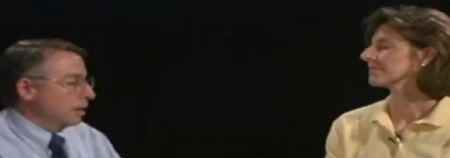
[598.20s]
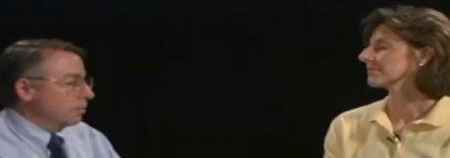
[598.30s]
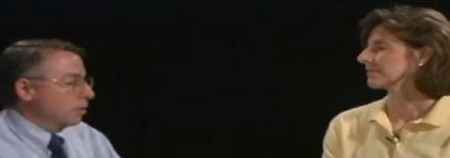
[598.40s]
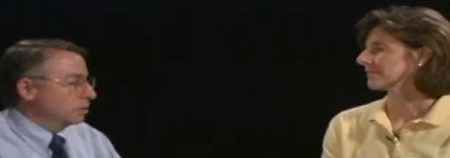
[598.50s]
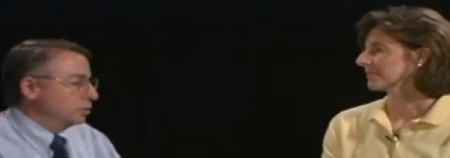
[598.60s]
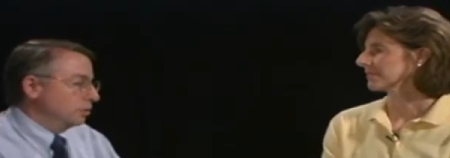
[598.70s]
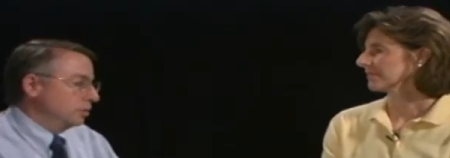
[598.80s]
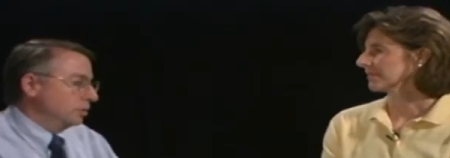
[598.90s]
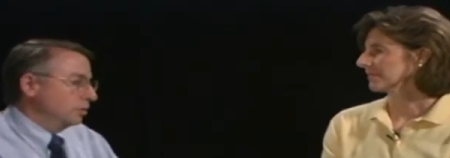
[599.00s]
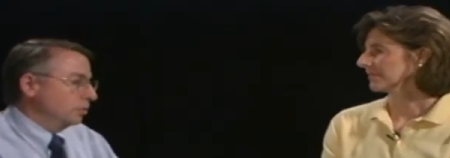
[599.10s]
Speaker 1: I want you
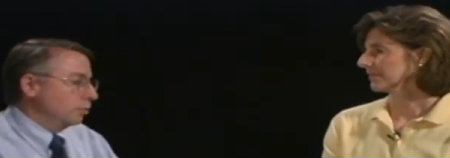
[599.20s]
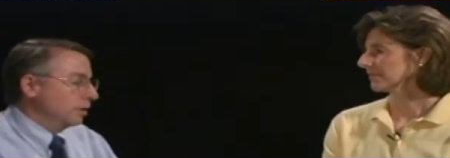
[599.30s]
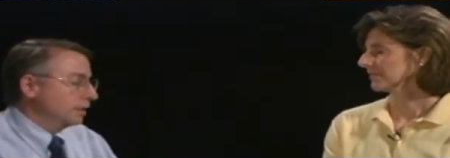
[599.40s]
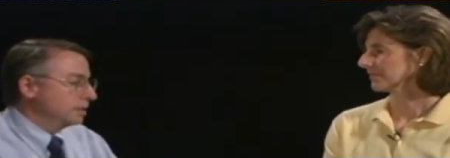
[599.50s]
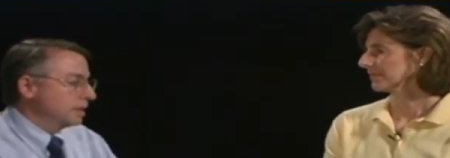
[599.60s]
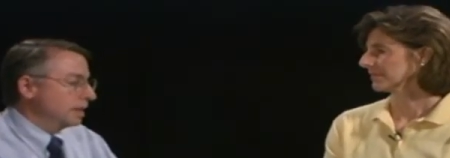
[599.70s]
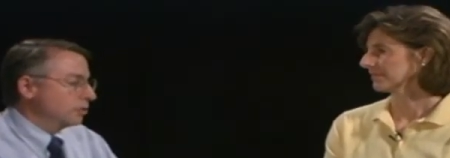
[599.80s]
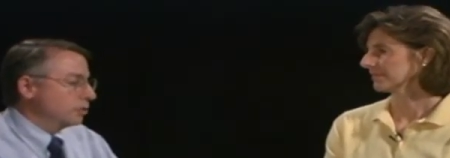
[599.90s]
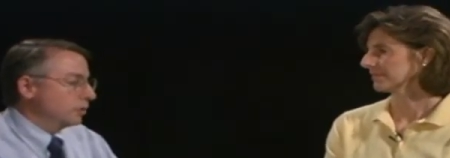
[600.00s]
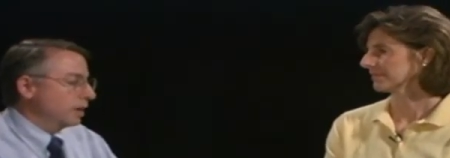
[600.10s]
to
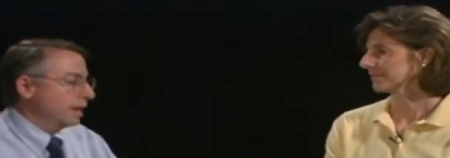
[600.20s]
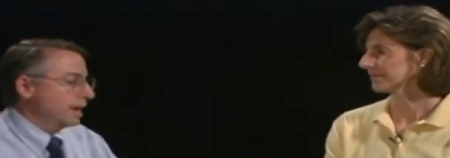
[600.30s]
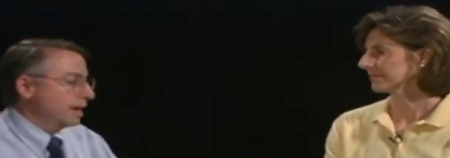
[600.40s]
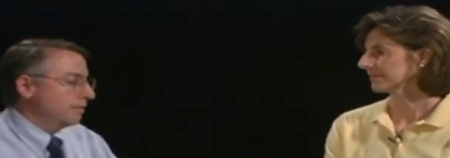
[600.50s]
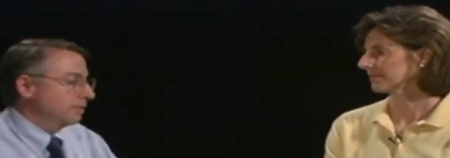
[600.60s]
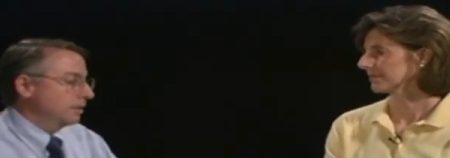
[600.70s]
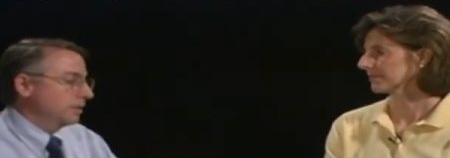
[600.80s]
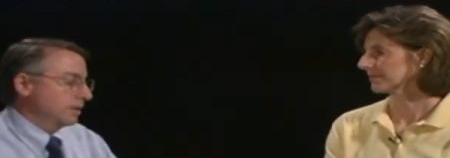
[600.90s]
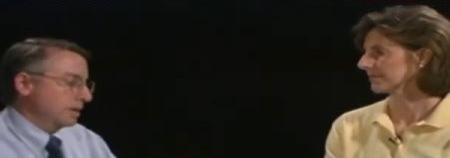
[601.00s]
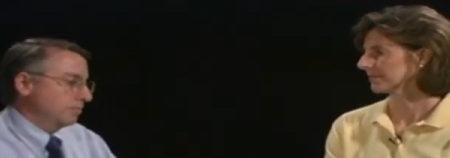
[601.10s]
take your left
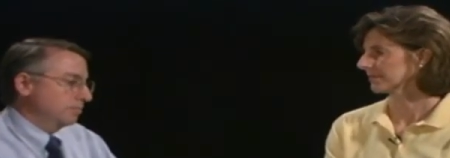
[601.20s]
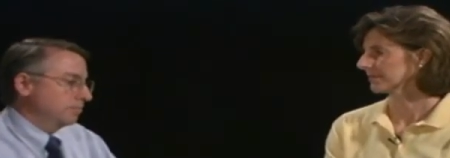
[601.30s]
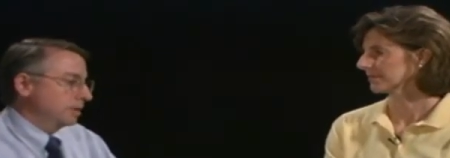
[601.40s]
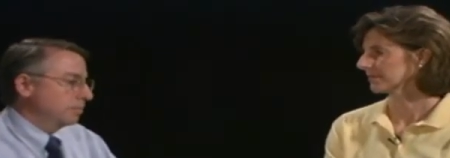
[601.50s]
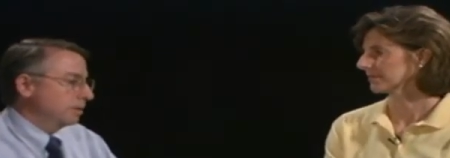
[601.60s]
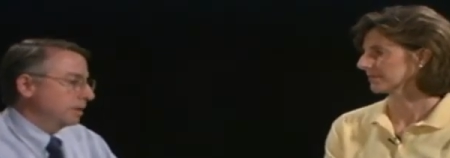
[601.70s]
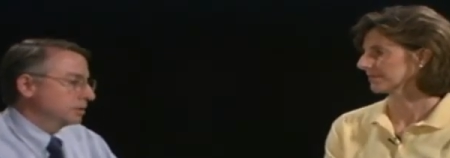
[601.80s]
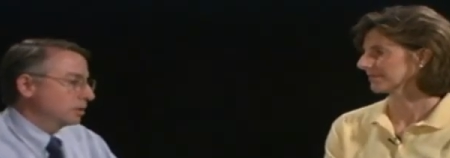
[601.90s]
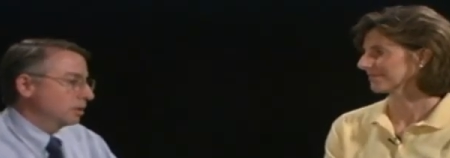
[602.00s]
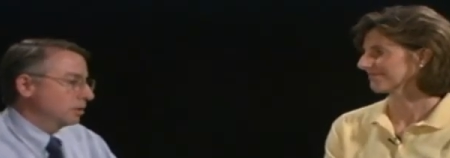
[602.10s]
thumb and
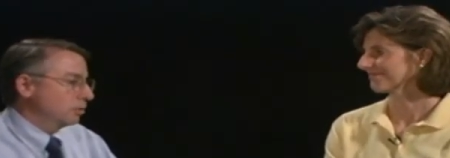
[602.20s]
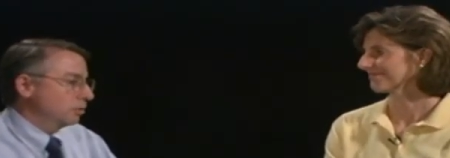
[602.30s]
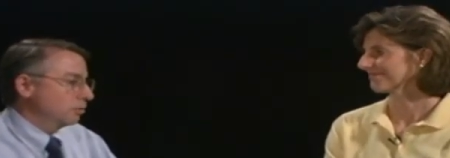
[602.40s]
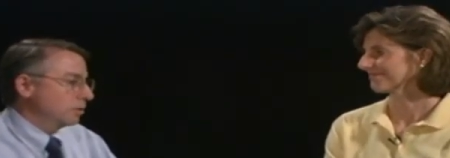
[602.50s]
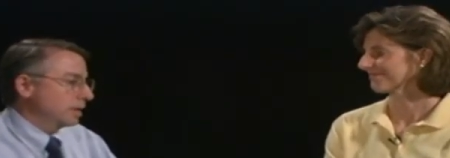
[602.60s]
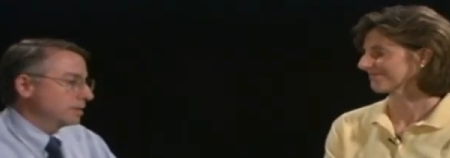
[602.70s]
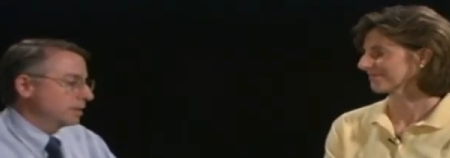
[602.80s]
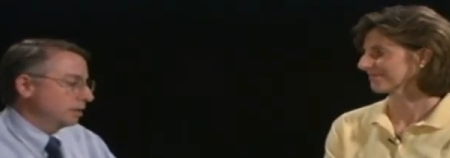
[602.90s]
place it on your right